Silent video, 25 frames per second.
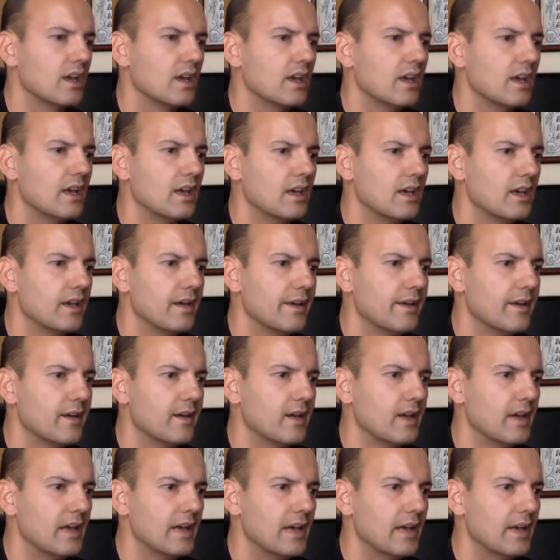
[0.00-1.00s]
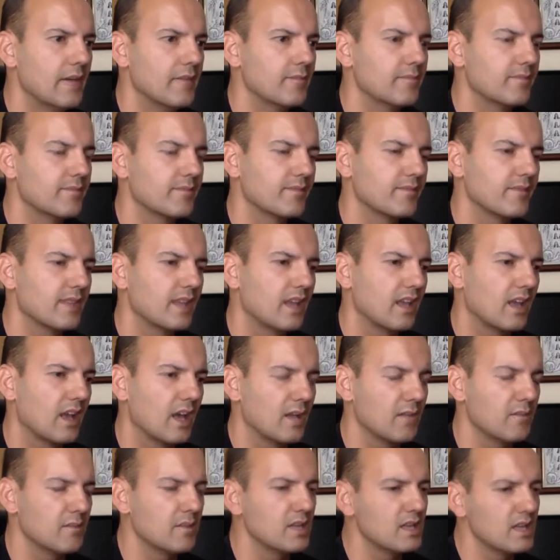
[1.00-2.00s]

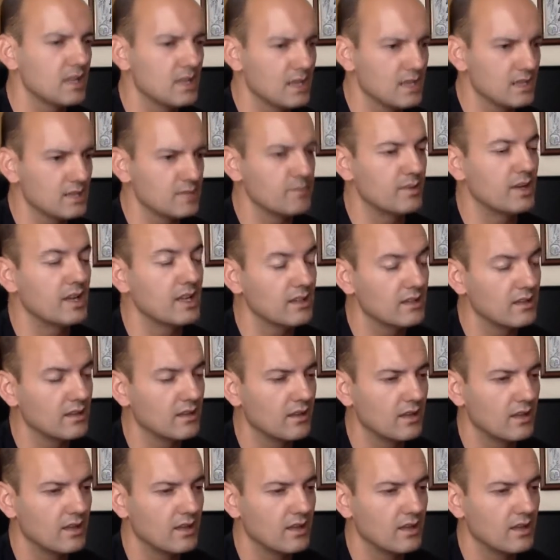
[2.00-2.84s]
can be split